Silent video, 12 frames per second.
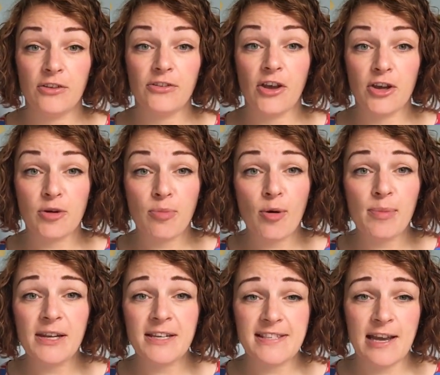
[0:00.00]
So I'm going to
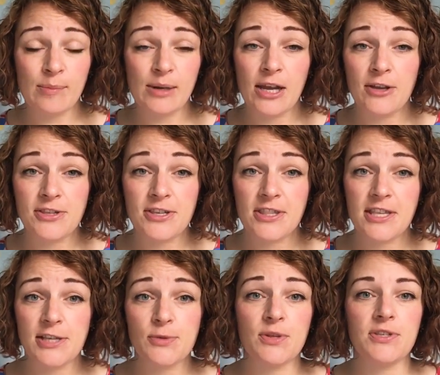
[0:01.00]
pop a link down below to
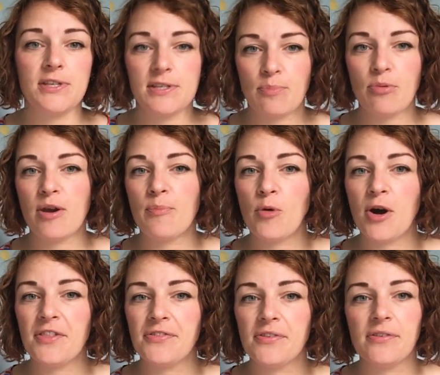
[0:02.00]
these ones. These are Prim
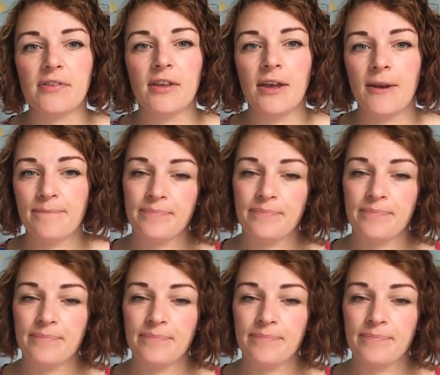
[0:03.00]
ones.